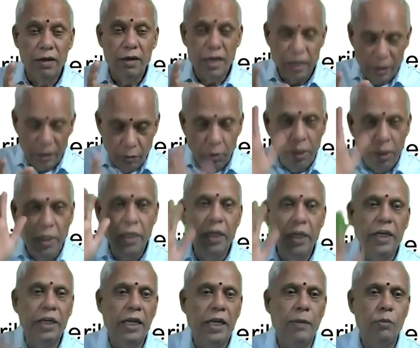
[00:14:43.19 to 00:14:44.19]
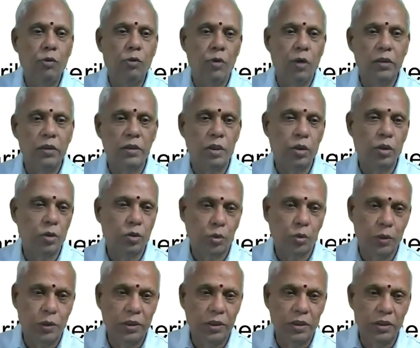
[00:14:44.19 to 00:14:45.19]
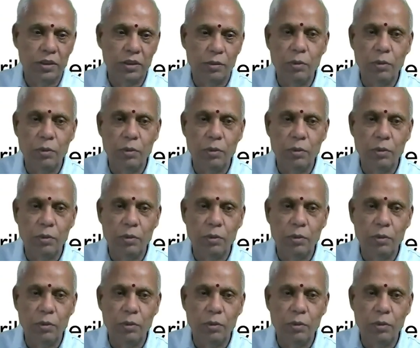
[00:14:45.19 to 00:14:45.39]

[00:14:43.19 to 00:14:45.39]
require any time to answer those questions.